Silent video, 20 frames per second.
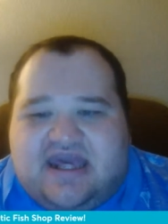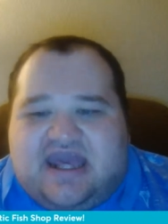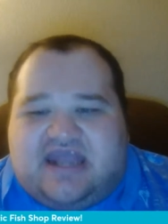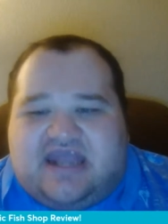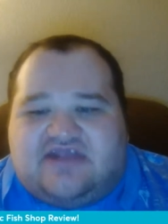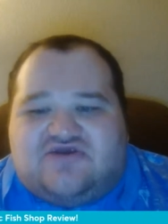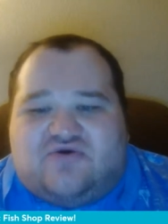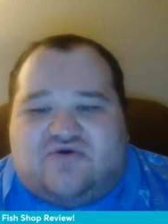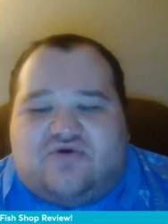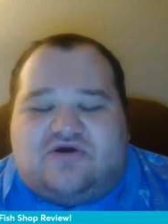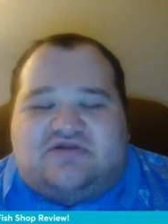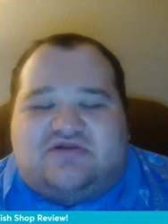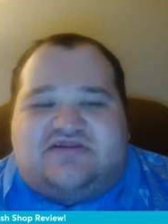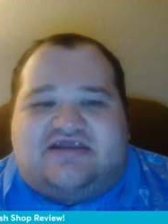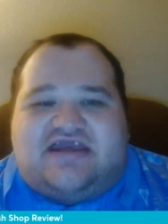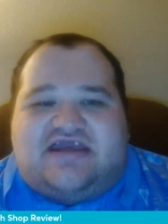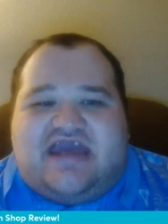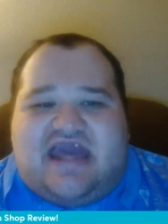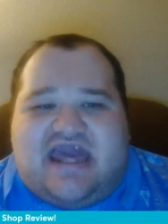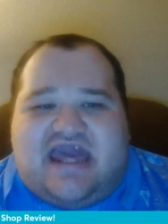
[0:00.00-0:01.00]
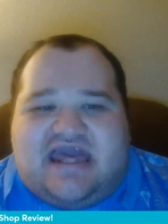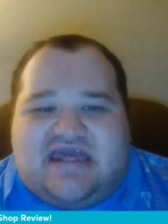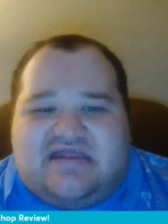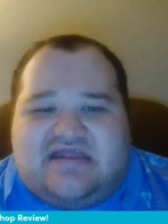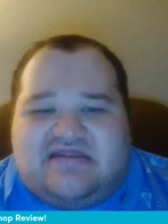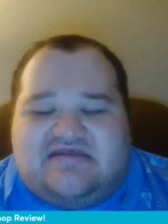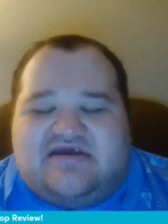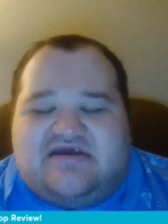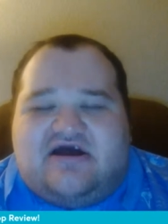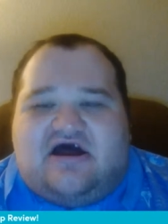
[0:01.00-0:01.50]
And towards the
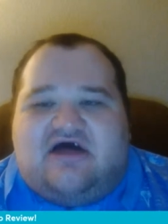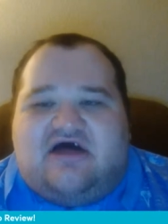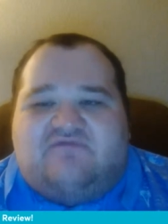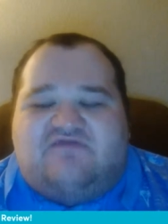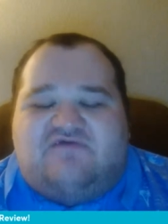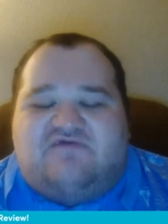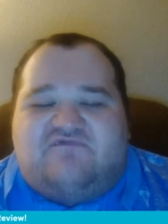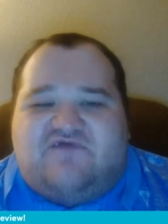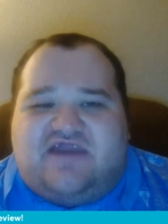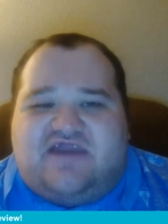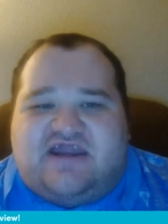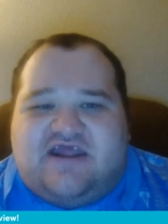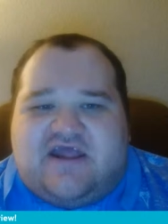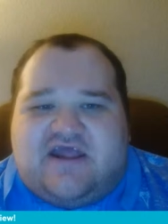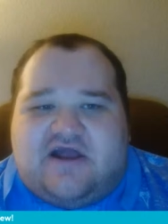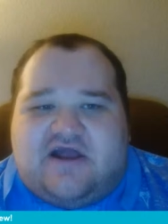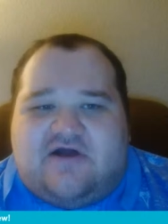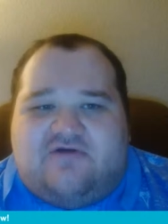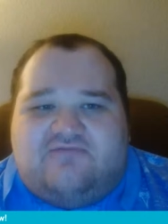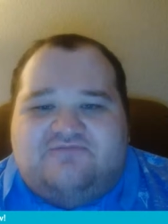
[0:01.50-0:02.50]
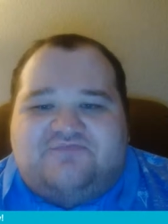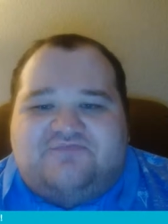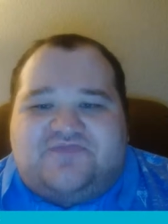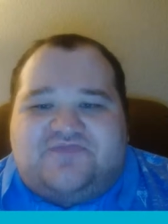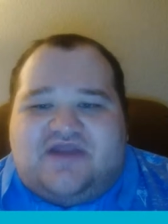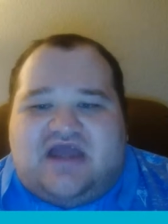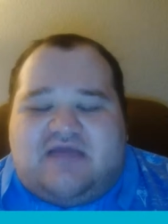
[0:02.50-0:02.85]
end of the video,